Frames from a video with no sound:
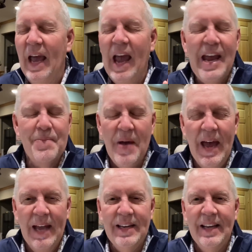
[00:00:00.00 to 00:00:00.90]

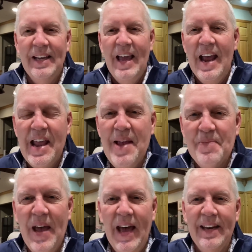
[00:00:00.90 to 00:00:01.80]
Amen. And
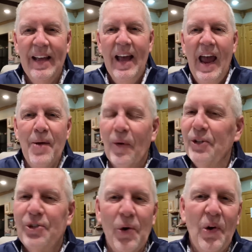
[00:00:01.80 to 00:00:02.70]
amen. Hey, we're
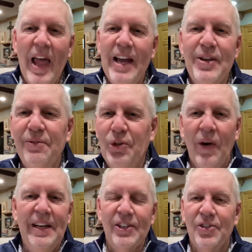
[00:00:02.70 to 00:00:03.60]
so glad you've
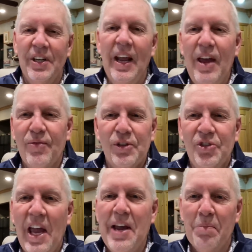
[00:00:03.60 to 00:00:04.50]
joined us today for
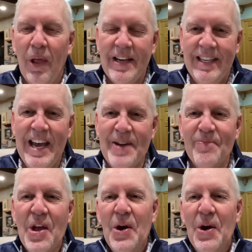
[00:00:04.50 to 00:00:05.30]
Staying Plugged In.